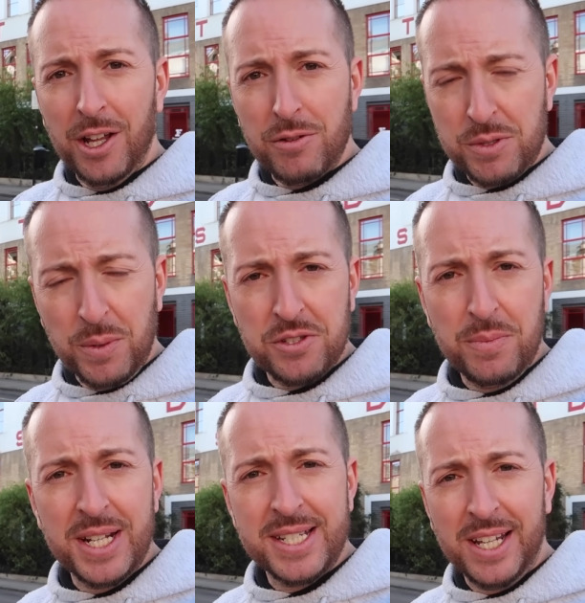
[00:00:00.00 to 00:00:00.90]
are the
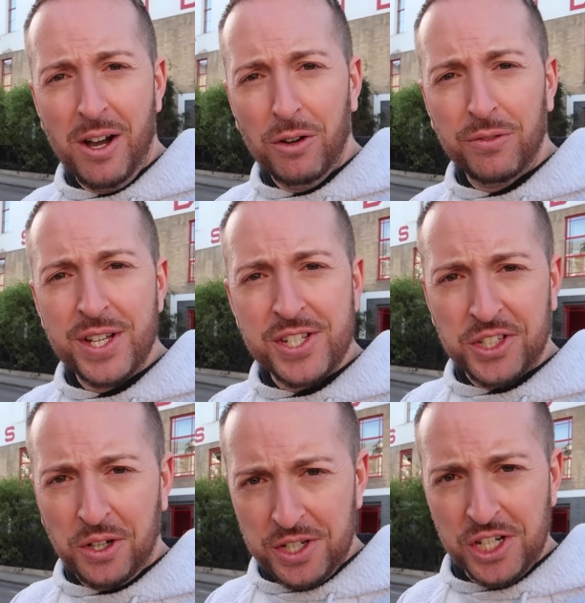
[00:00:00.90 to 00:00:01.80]
responsibility of
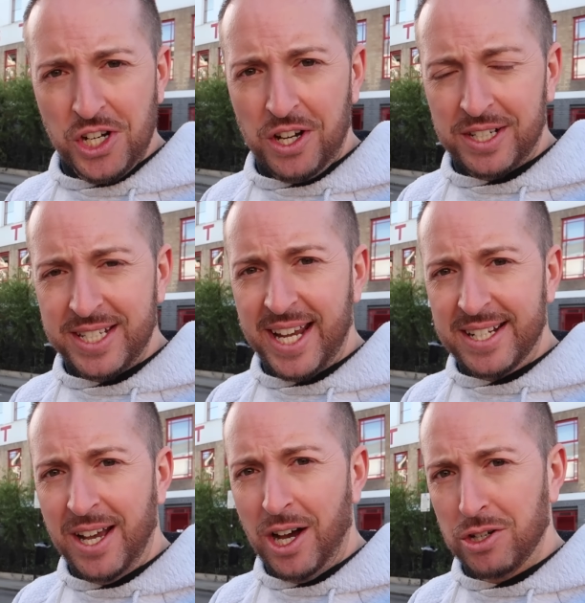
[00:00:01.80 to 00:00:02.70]
Scottish
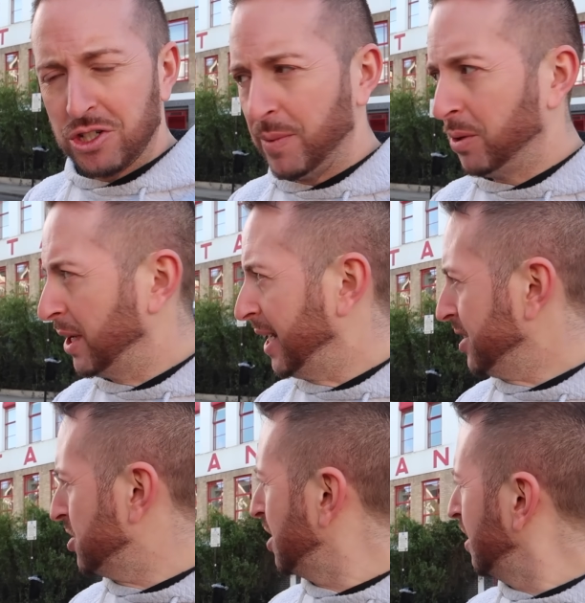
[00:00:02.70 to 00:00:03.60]
architect Archibald
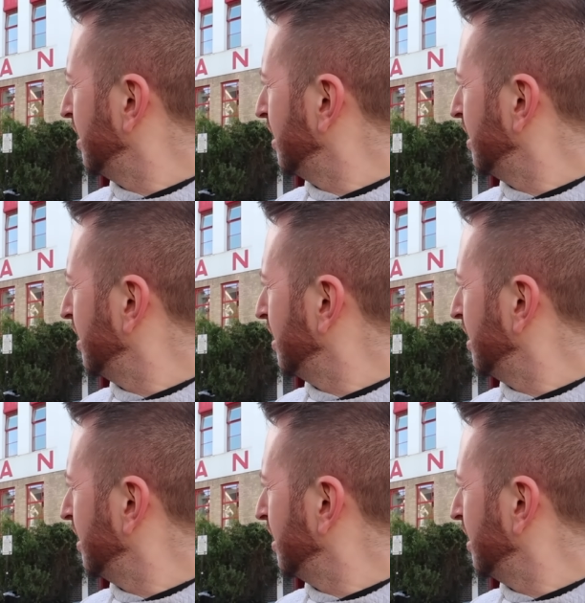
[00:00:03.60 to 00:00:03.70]
Leach.